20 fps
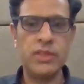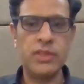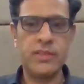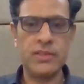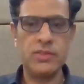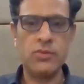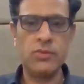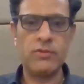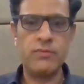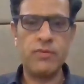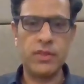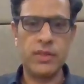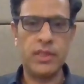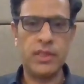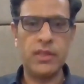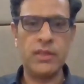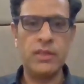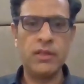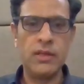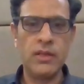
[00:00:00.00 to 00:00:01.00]
It is good for
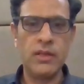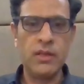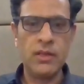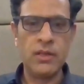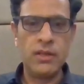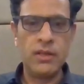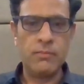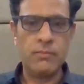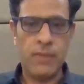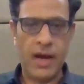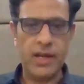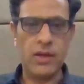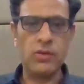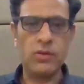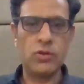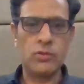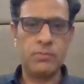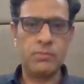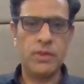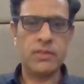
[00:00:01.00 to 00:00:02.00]
my
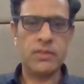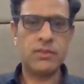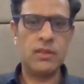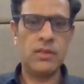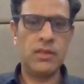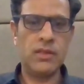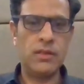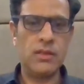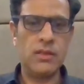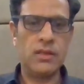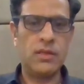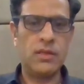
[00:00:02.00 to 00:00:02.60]
growth, personal